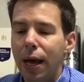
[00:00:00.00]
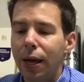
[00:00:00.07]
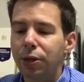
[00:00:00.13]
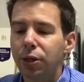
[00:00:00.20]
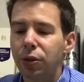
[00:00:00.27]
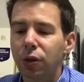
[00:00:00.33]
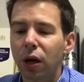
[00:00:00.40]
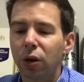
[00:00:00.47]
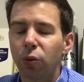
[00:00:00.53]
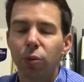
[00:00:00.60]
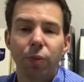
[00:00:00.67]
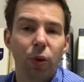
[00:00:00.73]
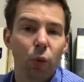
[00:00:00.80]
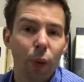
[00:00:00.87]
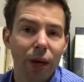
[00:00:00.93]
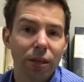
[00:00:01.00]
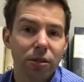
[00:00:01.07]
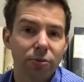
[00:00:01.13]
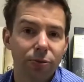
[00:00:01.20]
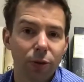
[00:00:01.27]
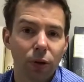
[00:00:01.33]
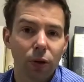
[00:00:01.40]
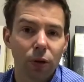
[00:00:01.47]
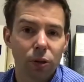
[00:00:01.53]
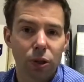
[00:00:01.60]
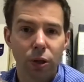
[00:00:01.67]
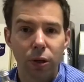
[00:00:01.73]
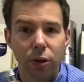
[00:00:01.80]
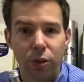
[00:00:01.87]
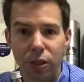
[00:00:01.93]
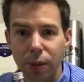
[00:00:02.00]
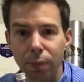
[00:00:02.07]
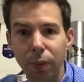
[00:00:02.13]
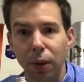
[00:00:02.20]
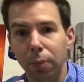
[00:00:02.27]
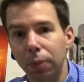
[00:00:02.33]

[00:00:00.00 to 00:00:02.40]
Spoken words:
and she thought it would be wasteful to simply